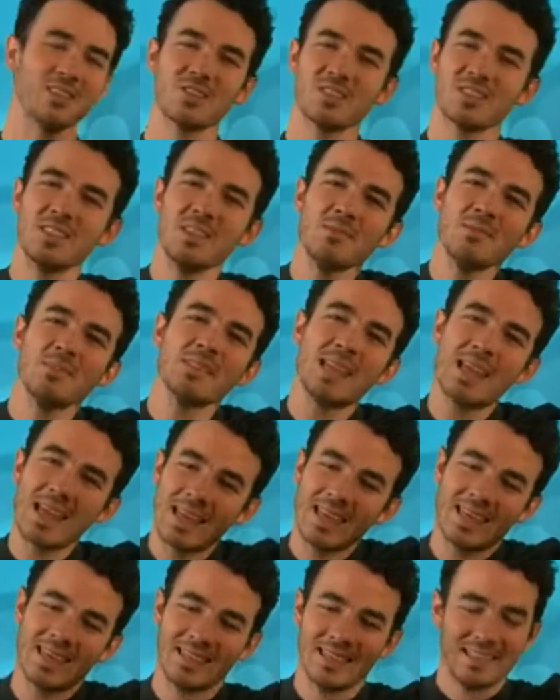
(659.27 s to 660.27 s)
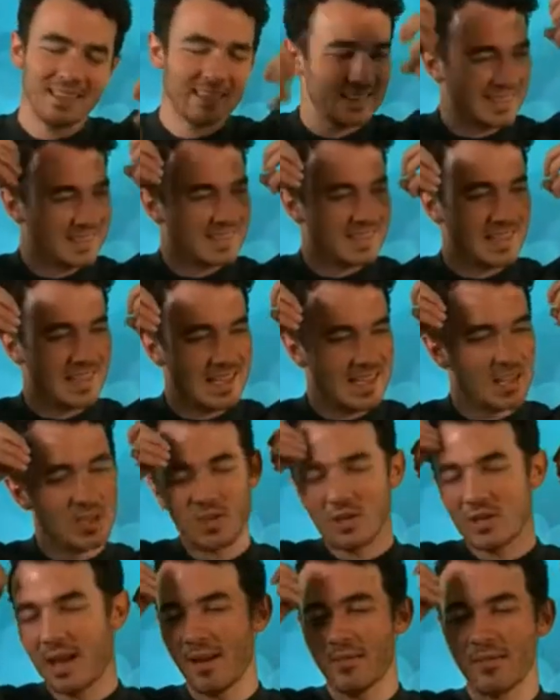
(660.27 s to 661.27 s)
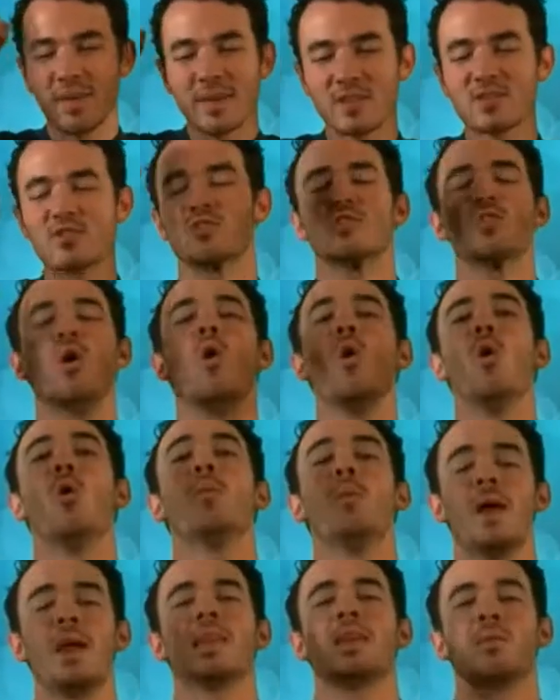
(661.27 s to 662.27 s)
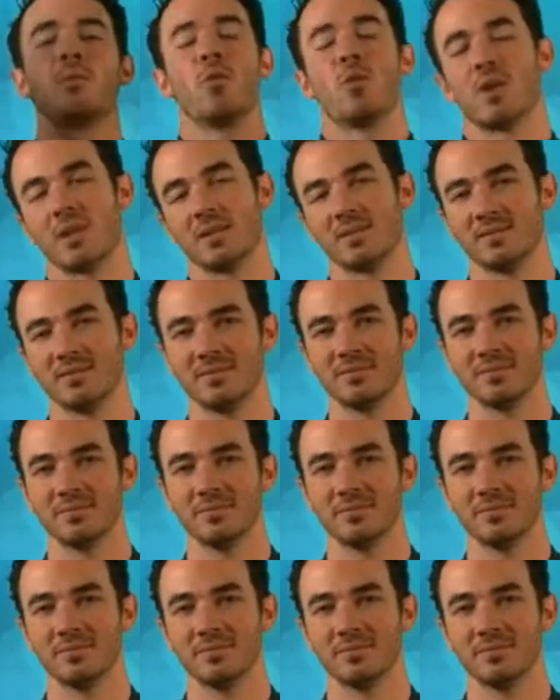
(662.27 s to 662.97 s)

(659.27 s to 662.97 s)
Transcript: Just seems like he should have so many more.